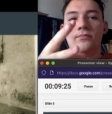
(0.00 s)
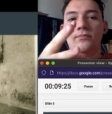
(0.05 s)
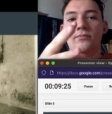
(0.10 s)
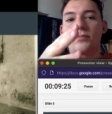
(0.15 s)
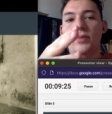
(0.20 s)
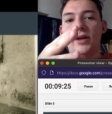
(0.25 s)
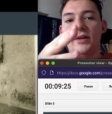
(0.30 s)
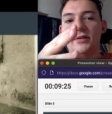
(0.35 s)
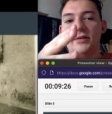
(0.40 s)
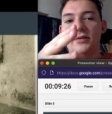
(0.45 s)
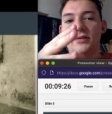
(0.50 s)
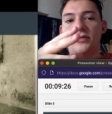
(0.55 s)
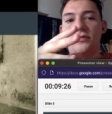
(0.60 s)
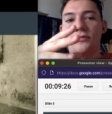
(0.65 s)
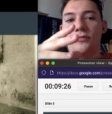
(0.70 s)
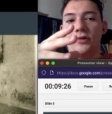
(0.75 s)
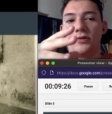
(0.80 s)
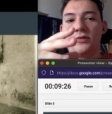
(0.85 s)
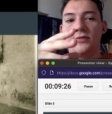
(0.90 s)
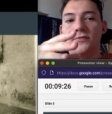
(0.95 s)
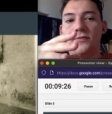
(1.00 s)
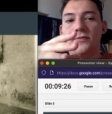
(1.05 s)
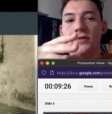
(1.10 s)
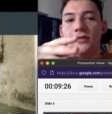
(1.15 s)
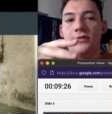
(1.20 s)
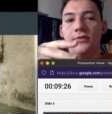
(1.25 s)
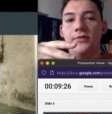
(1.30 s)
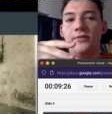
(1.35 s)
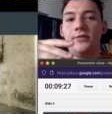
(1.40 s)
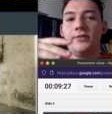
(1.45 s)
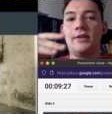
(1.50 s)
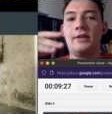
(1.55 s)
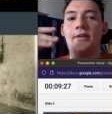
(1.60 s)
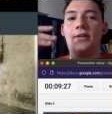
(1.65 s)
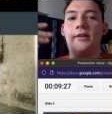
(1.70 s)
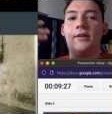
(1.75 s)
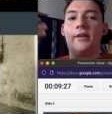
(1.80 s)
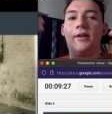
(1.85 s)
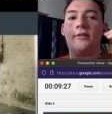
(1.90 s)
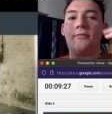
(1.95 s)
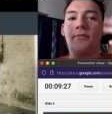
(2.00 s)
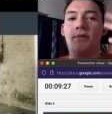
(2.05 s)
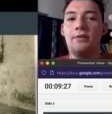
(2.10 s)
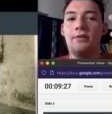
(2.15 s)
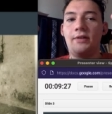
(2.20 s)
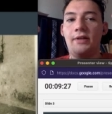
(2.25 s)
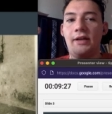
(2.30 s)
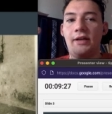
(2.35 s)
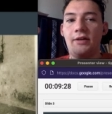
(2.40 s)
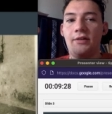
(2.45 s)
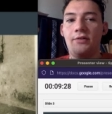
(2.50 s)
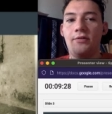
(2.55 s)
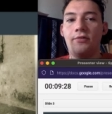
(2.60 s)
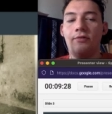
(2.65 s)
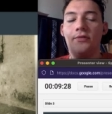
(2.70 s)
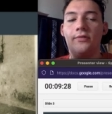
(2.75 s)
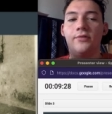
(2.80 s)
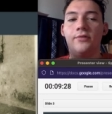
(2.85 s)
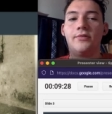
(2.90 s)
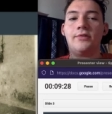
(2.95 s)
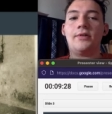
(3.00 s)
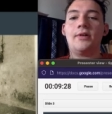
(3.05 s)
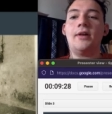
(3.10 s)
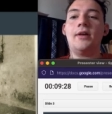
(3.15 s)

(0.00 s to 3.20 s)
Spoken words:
peasants who work the fields, and then like rich landowners.